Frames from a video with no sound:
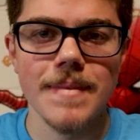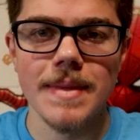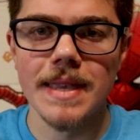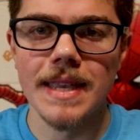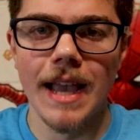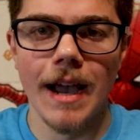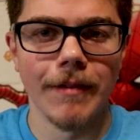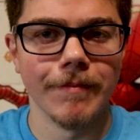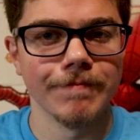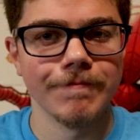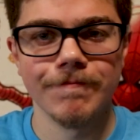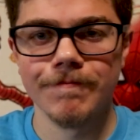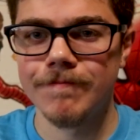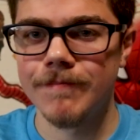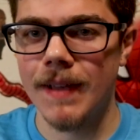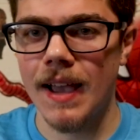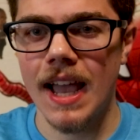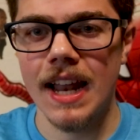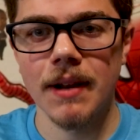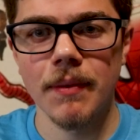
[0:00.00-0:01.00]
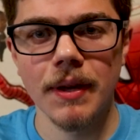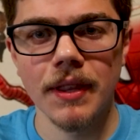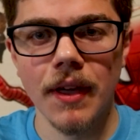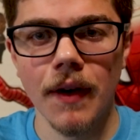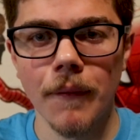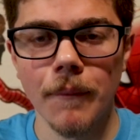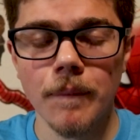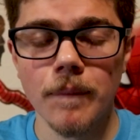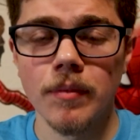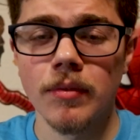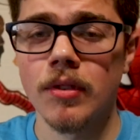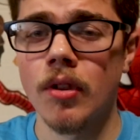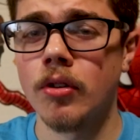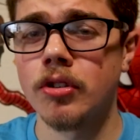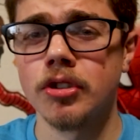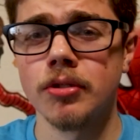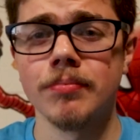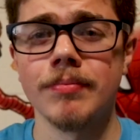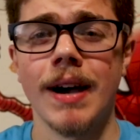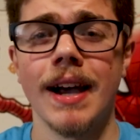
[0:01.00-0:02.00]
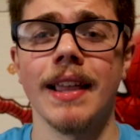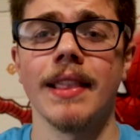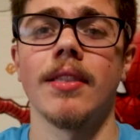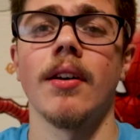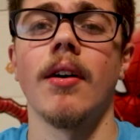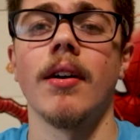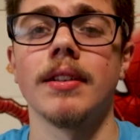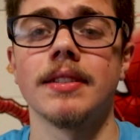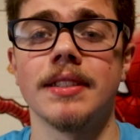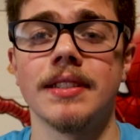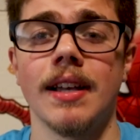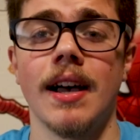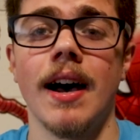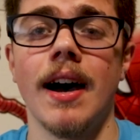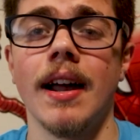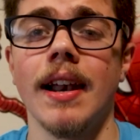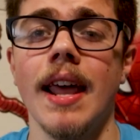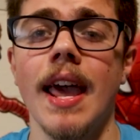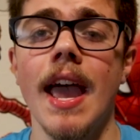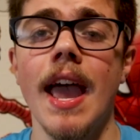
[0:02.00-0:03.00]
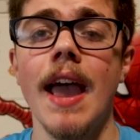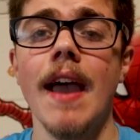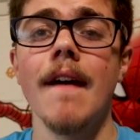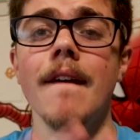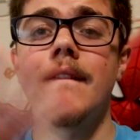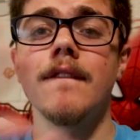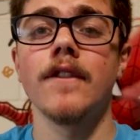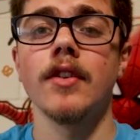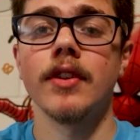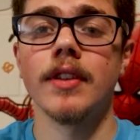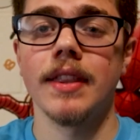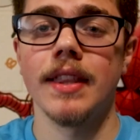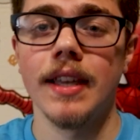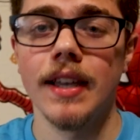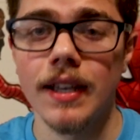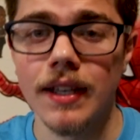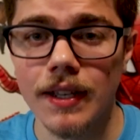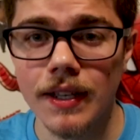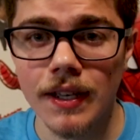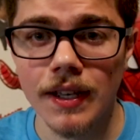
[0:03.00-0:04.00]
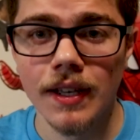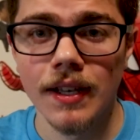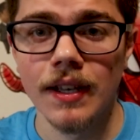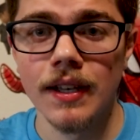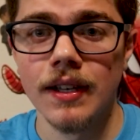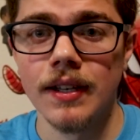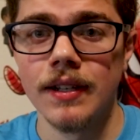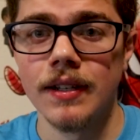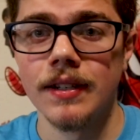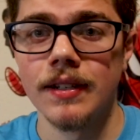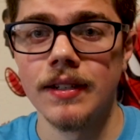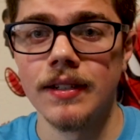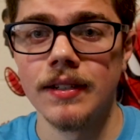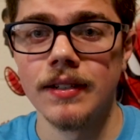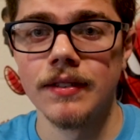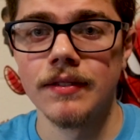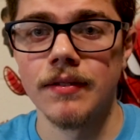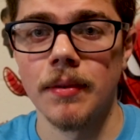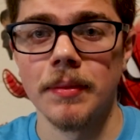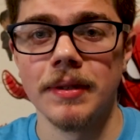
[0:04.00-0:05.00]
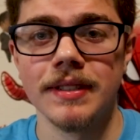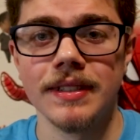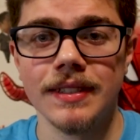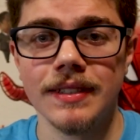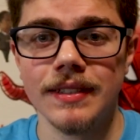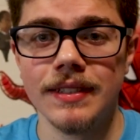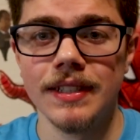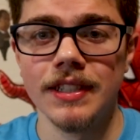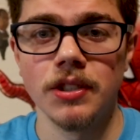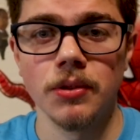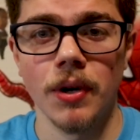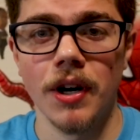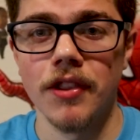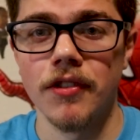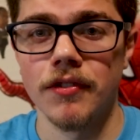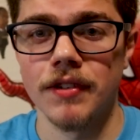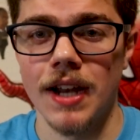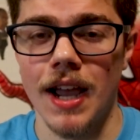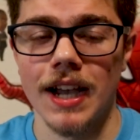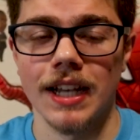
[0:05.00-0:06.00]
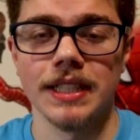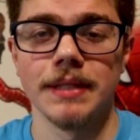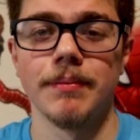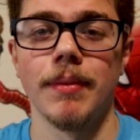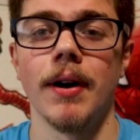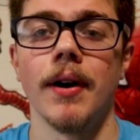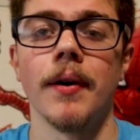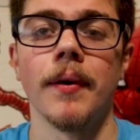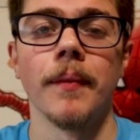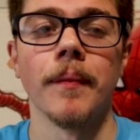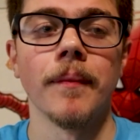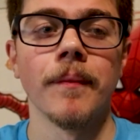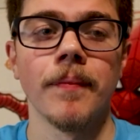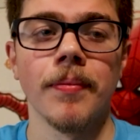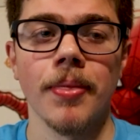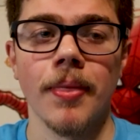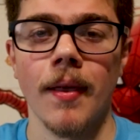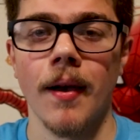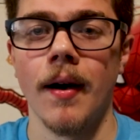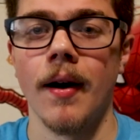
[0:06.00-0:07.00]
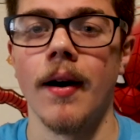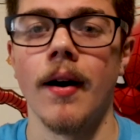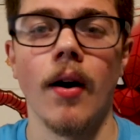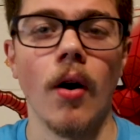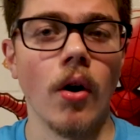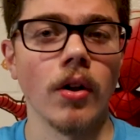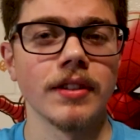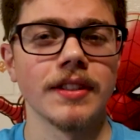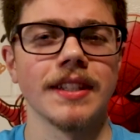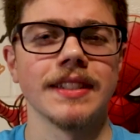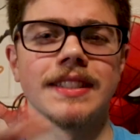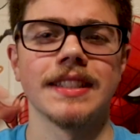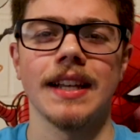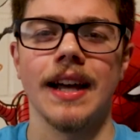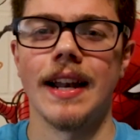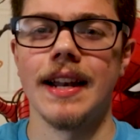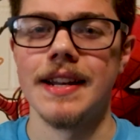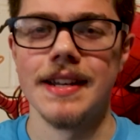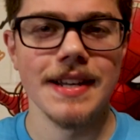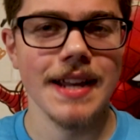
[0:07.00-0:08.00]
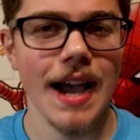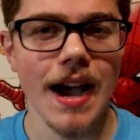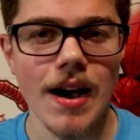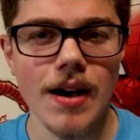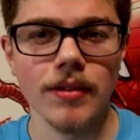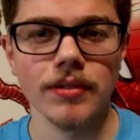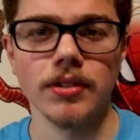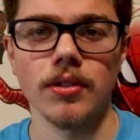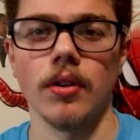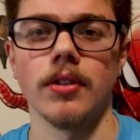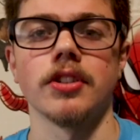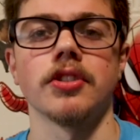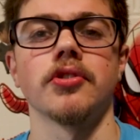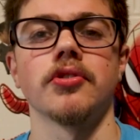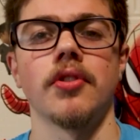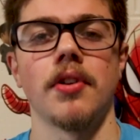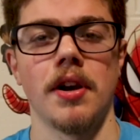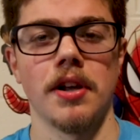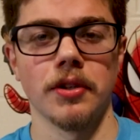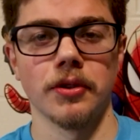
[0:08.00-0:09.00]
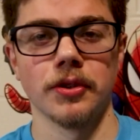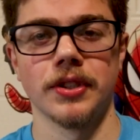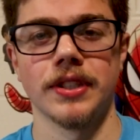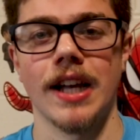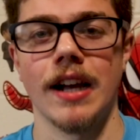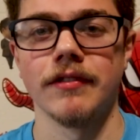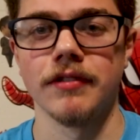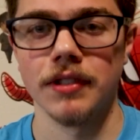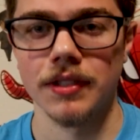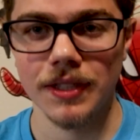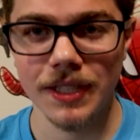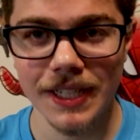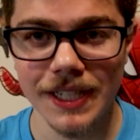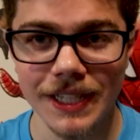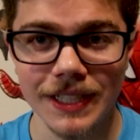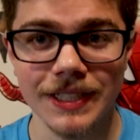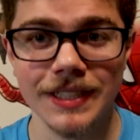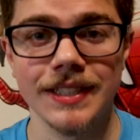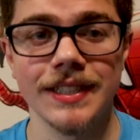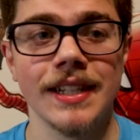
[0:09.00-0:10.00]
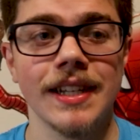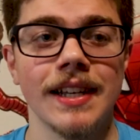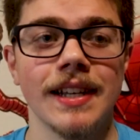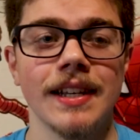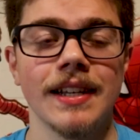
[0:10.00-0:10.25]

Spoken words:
yeah. Anyway, though, those are my thoughts on everything from the D23 Expo. All the things that got announced, all the trailers that got released,